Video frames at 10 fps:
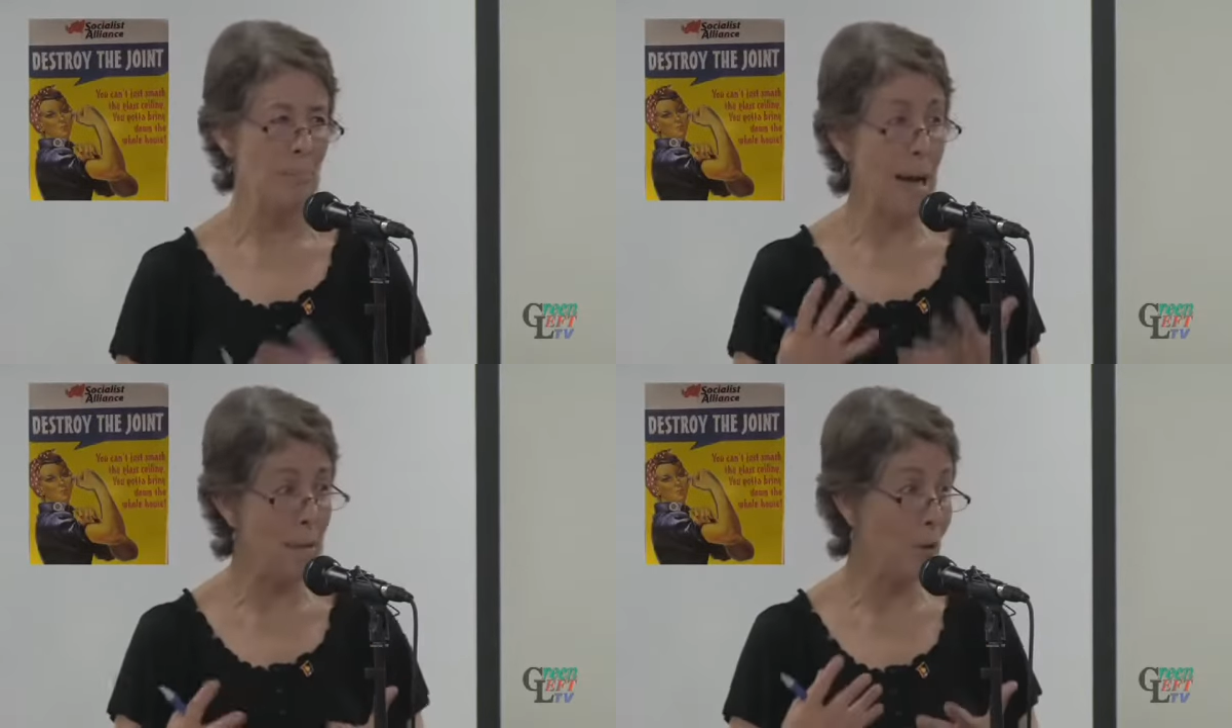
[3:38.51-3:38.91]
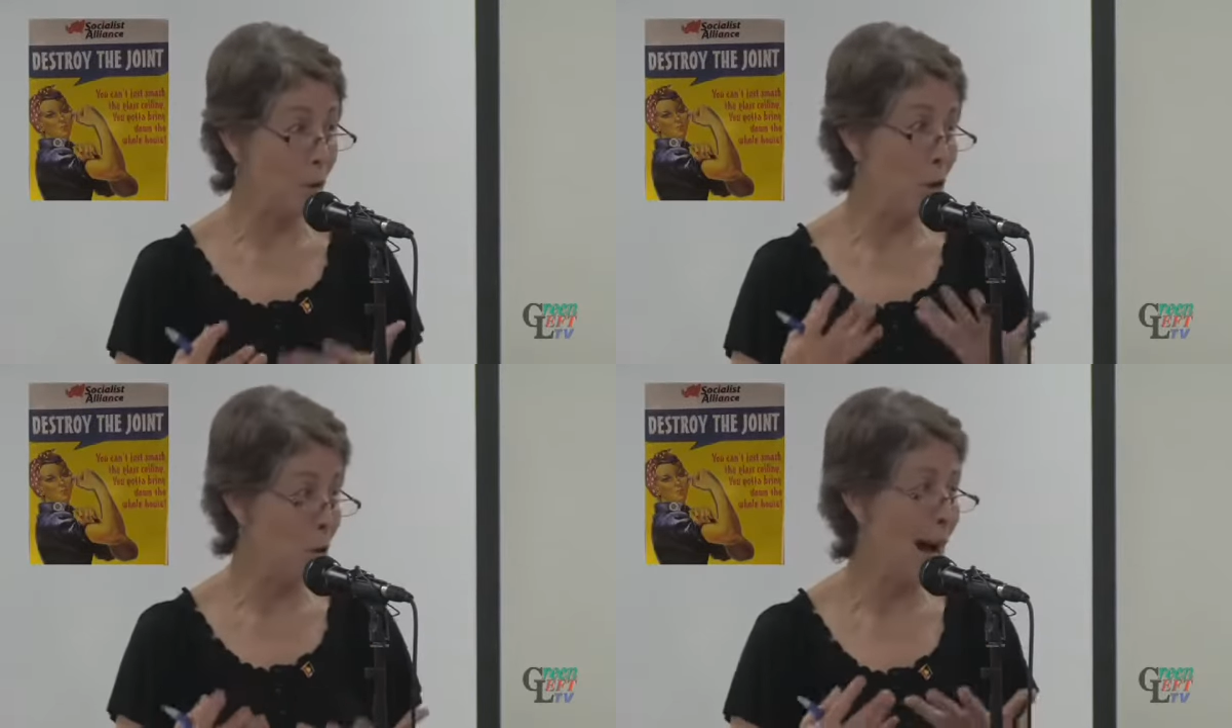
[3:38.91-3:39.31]

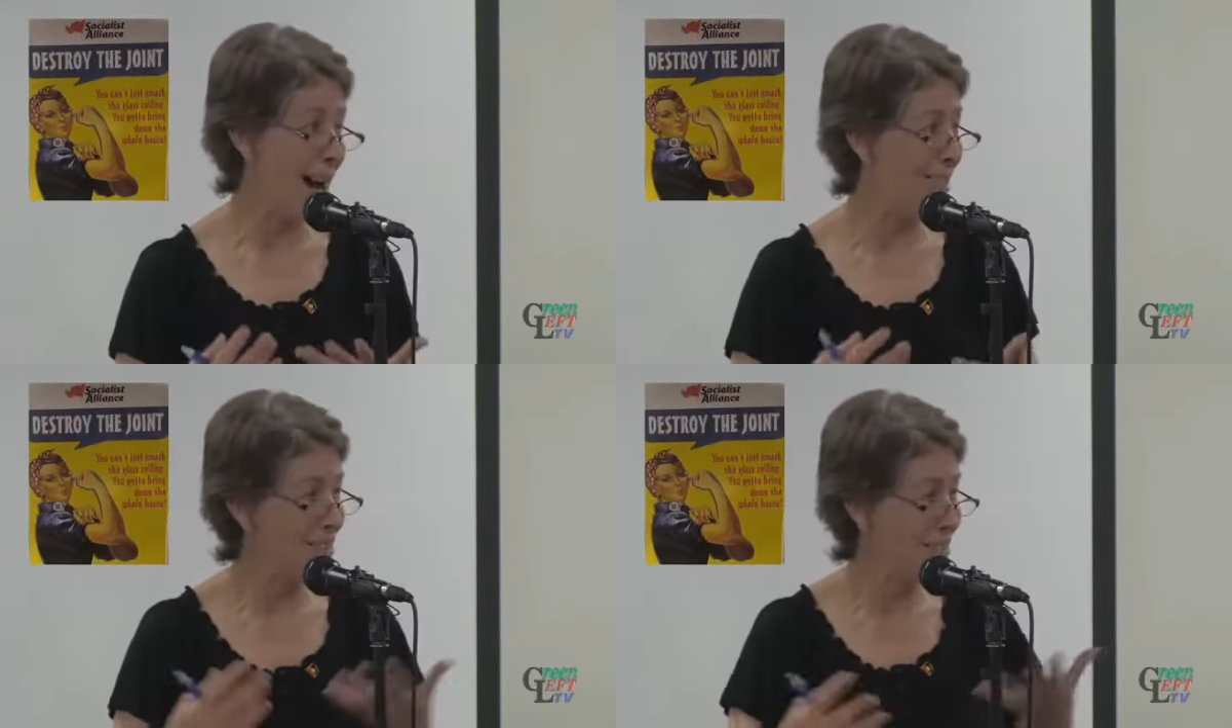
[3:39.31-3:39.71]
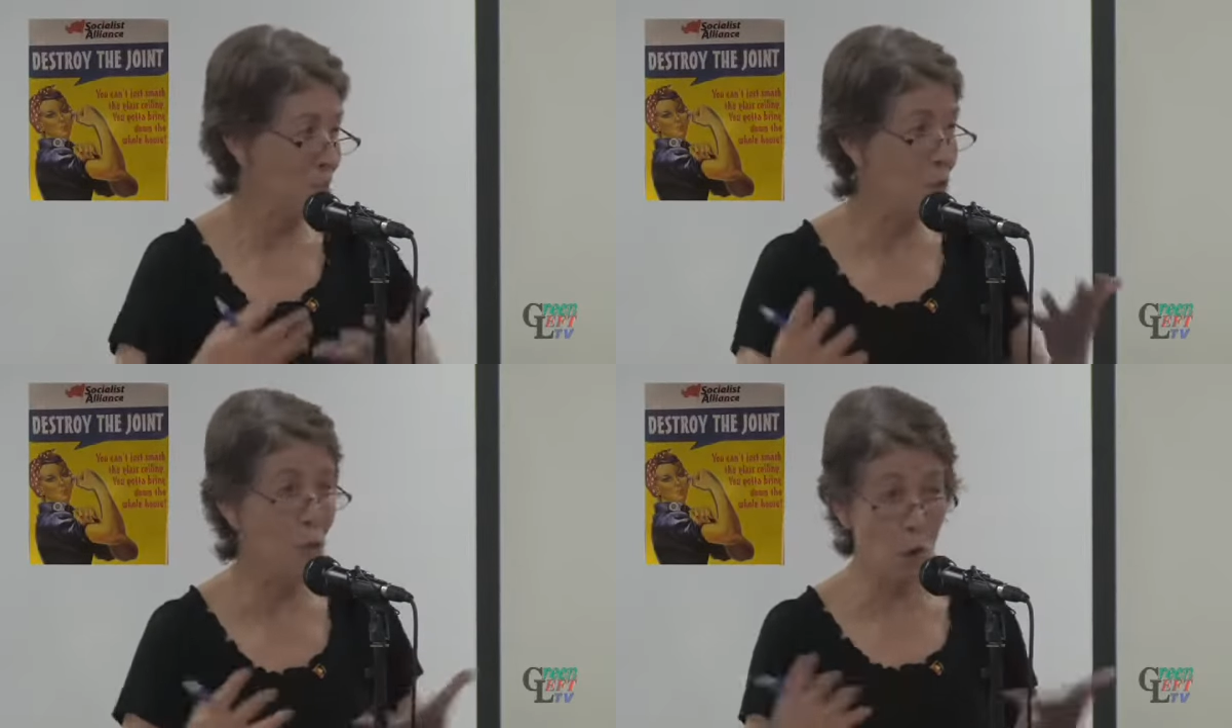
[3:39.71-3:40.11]
people who
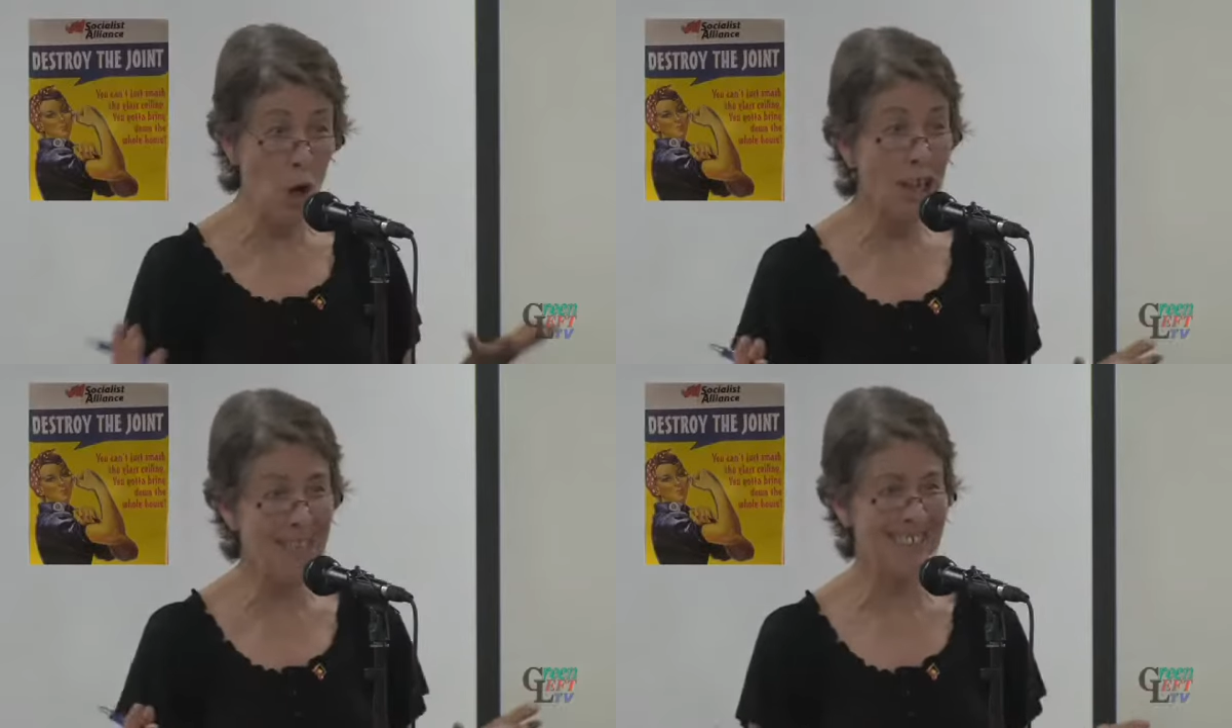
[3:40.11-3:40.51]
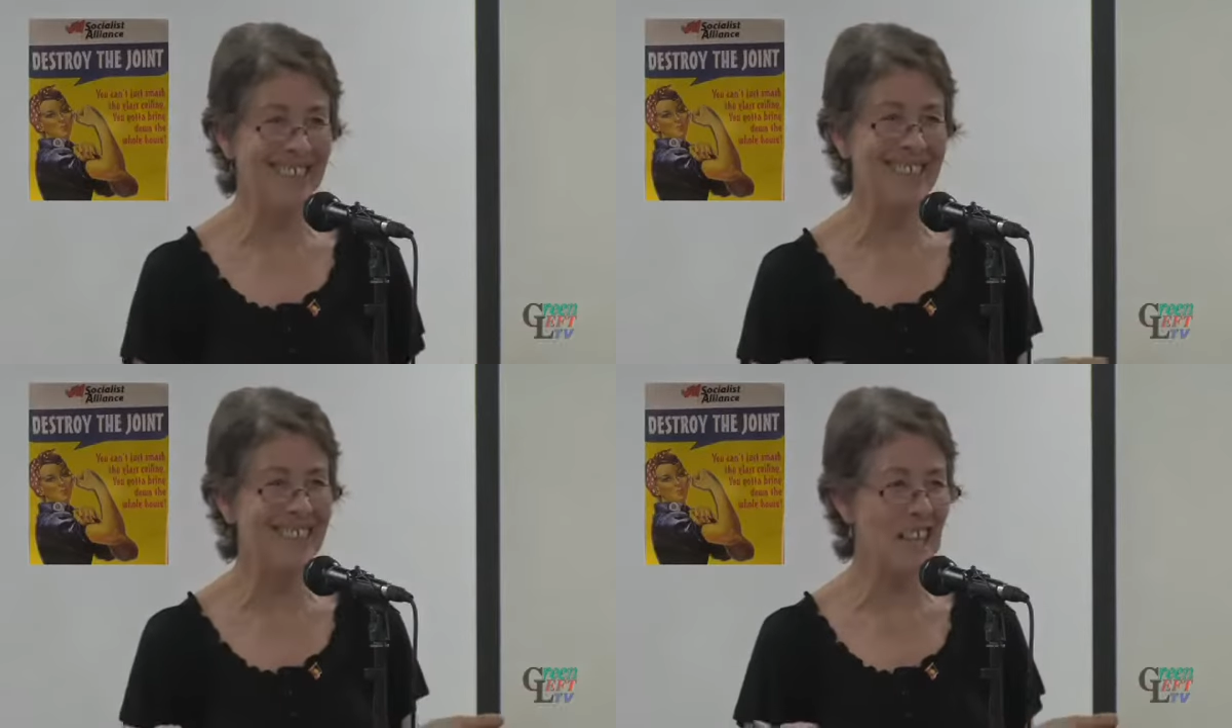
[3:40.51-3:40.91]
do the work
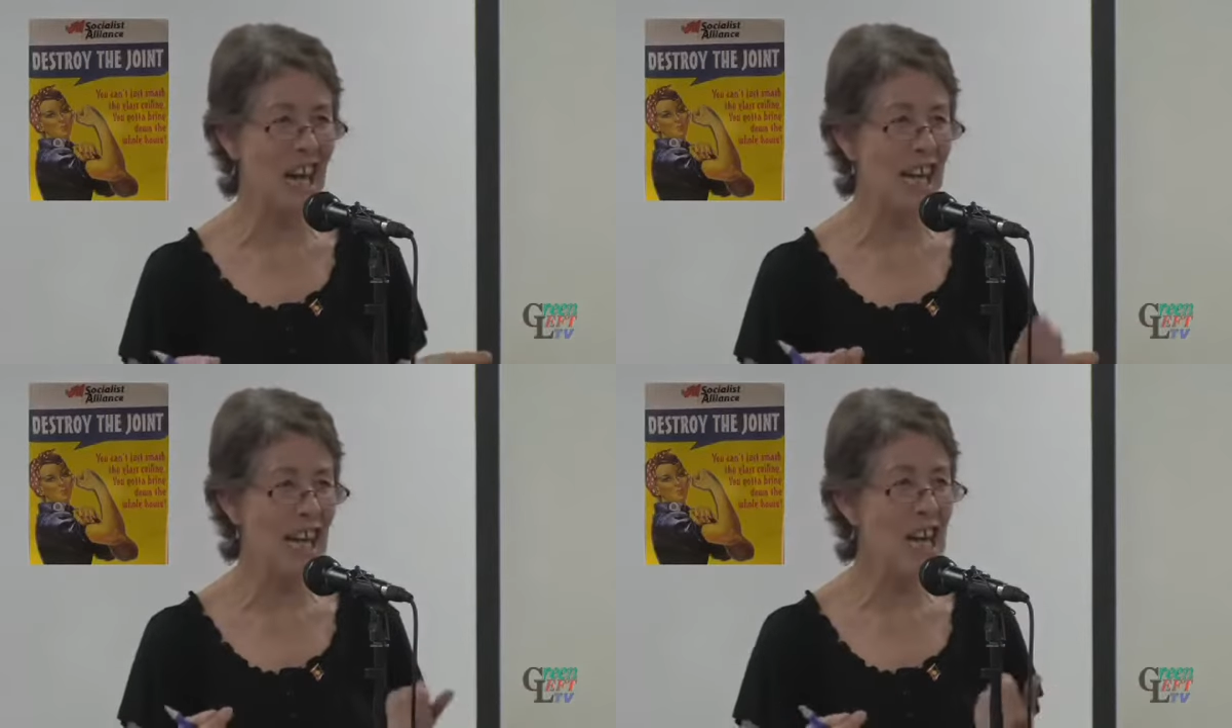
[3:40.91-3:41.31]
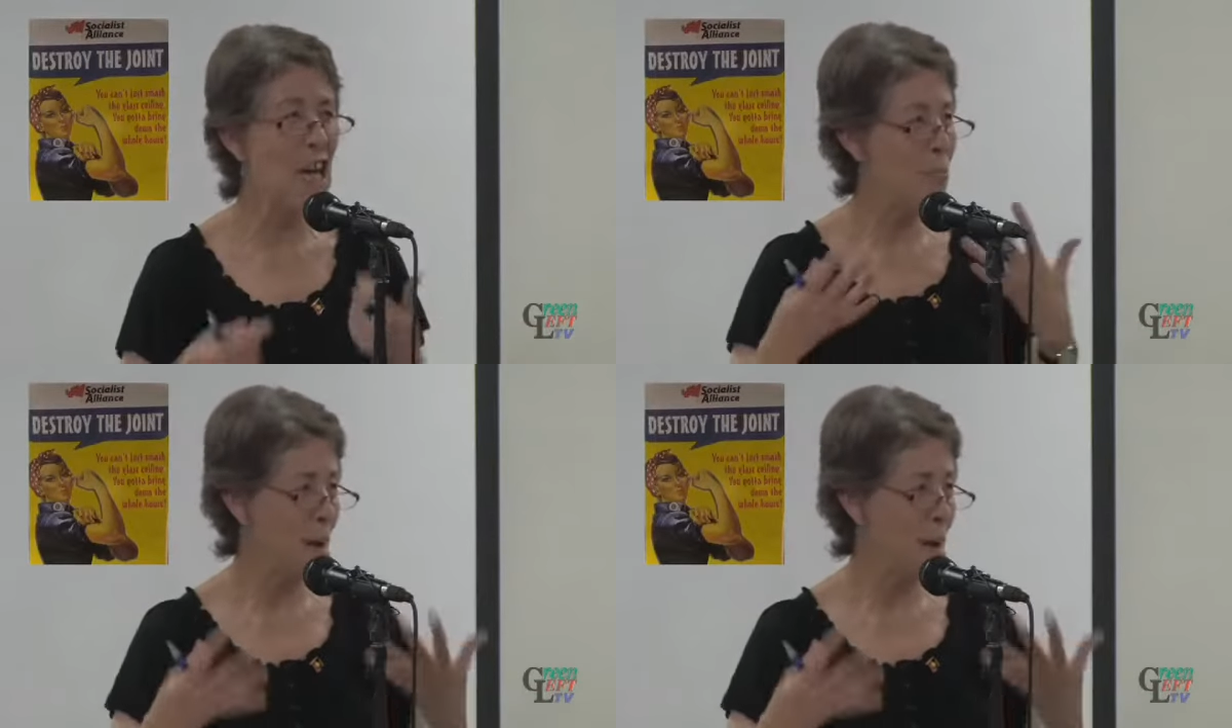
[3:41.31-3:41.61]
in society,